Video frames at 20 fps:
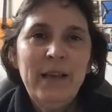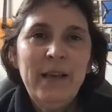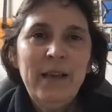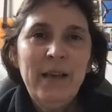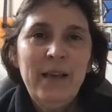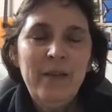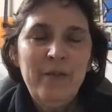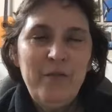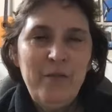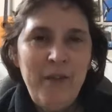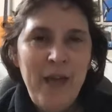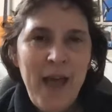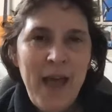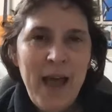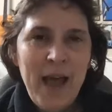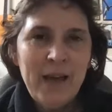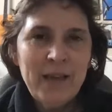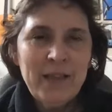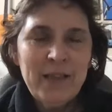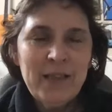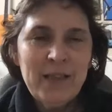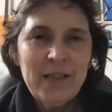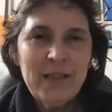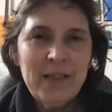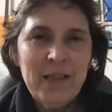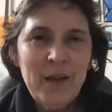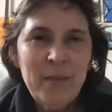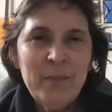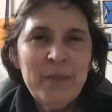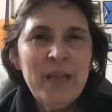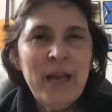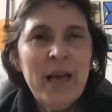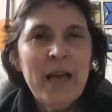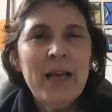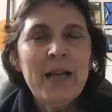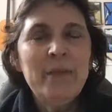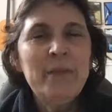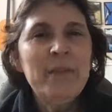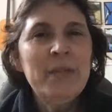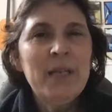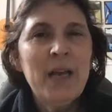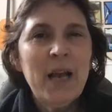In fact, sometimes